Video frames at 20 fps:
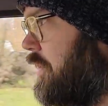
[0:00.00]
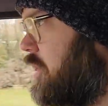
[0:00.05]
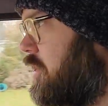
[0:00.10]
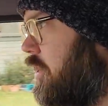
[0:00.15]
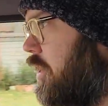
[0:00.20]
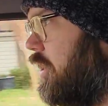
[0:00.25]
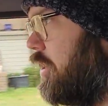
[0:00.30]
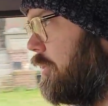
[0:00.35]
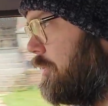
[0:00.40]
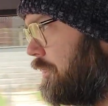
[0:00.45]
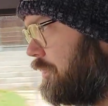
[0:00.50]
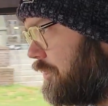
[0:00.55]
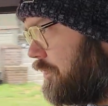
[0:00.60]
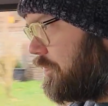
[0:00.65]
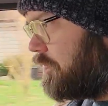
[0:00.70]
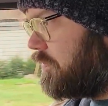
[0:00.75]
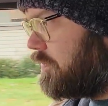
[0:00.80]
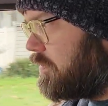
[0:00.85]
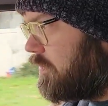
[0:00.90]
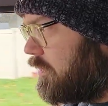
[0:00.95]
So
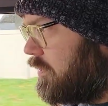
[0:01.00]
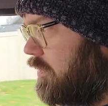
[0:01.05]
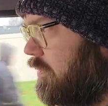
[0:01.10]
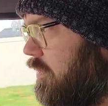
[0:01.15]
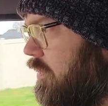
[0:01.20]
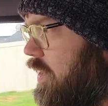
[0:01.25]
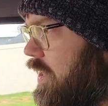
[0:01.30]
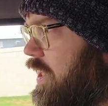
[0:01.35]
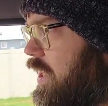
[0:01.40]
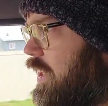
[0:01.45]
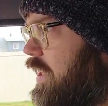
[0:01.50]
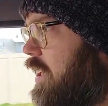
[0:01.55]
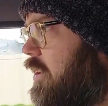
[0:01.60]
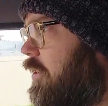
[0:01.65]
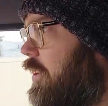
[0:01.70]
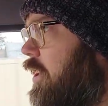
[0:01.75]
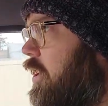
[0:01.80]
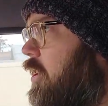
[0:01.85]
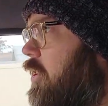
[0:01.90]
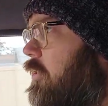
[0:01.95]
you get that
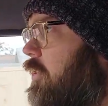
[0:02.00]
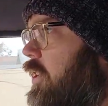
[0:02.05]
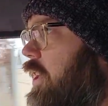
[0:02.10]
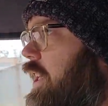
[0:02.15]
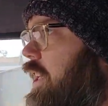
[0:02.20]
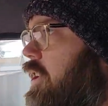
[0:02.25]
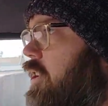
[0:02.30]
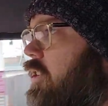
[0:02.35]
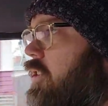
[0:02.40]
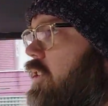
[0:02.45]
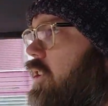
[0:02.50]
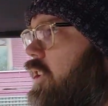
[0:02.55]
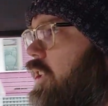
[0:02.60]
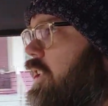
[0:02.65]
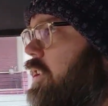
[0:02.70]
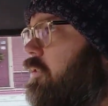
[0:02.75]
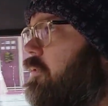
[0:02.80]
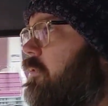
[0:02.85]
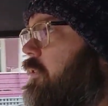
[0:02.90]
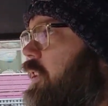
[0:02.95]
real Overlander look
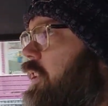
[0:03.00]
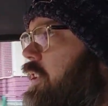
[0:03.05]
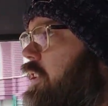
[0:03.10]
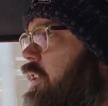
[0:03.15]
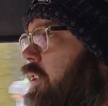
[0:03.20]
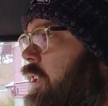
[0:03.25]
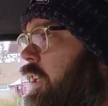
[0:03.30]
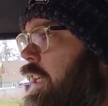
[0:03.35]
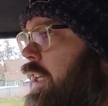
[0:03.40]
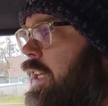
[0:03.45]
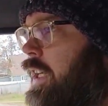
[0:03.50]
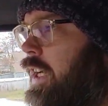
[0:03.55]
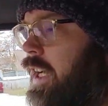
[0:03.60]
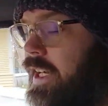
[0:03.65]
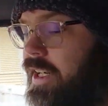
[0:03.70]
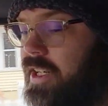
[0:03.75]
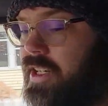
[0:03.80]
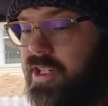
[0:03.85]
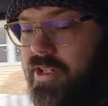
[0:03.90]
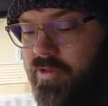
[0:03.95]
and feel, and
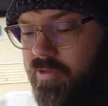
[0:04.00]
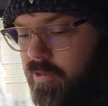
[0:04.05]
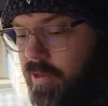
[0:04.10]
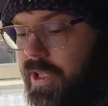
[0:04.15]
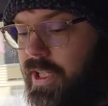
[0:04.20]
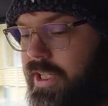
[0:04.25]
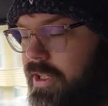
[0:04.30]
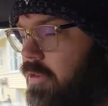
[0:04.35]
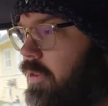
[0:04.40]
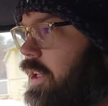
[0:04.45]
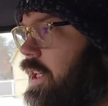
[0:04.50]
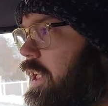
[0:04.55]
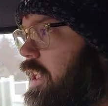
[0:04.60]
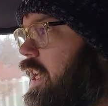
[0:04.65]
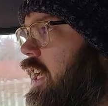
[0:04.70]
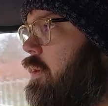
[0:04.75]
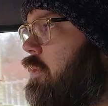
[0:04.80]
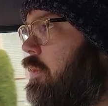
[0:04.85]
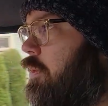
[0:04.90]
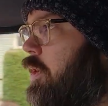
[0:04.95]
it is a really, really
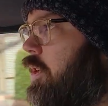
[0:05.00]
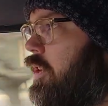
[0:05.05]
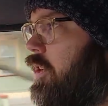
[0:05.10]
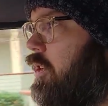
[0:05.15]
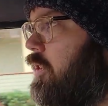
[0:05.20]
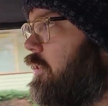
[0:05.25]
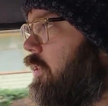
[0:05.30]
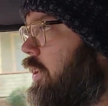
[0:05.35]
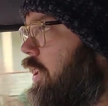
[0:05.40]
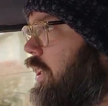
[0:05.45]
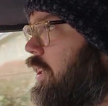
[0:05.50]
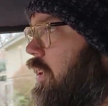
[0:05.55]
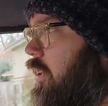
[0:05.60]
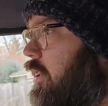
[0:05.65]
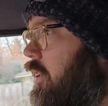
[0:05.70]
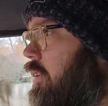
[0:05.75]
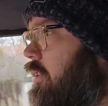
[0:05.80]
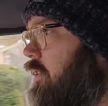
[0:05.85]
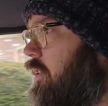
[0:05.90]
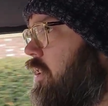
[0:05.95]
capable
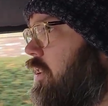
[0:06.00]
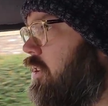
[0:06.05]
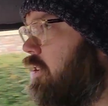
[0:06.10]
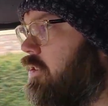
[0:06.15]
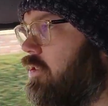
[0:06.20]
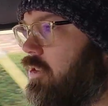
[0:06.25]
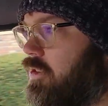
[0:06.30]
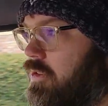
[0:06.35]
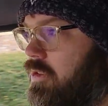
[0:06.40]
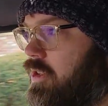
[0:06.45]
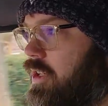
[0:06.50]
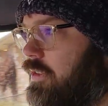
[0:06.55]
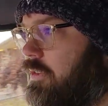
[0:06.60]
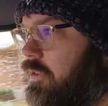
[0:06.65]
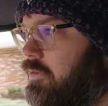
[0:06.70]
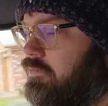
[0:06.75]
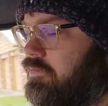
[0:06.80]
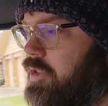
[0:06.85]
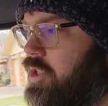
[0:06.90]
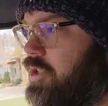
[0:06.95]
Overlander. So, or
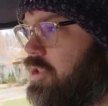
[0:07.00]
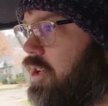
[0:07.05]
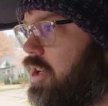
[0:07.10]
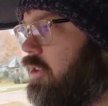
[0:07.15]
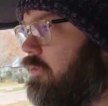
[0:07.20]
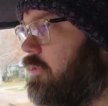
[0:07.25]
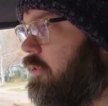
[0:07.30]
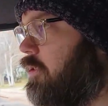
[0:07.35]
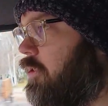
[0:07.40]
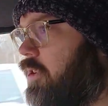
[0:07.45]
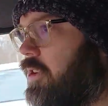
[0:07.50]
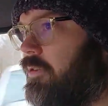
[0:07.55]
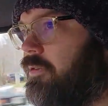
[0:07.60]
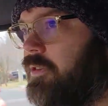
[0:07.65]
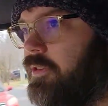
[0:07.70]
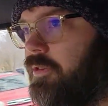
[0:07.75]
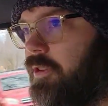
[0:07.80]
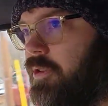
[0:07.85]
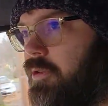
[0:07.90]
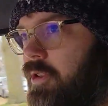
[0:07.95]
even just off-roader
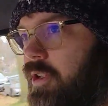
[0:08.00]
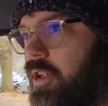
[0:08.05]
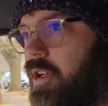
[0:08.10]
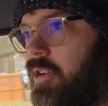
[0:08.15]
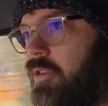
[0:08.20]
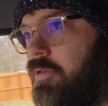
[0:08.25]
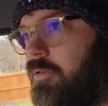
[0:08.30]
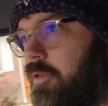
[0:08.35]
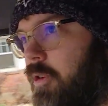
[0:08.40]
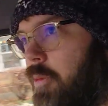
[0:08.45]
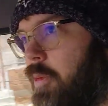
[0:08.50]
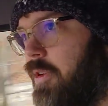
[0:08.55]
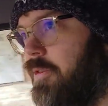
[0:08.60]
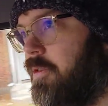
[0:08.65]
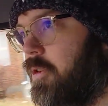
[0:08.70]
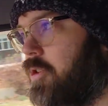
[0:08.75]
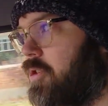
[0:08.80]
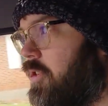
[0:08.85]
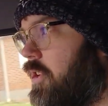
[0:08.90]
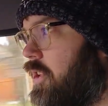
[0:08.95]
if you want to go
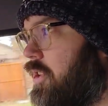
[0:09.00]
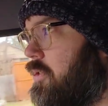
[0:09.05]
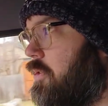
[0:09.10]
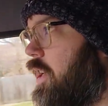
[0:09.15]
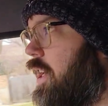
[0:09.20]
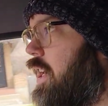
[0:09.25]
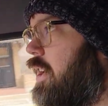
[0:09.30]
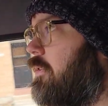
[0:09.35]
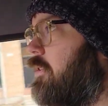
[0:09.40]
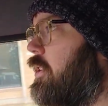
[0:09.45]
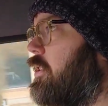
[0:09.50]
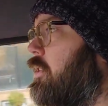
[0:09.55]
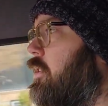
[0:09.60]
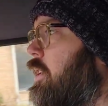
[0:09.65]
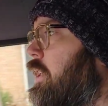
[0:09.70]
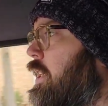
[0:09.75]
4x4 trails, what have you.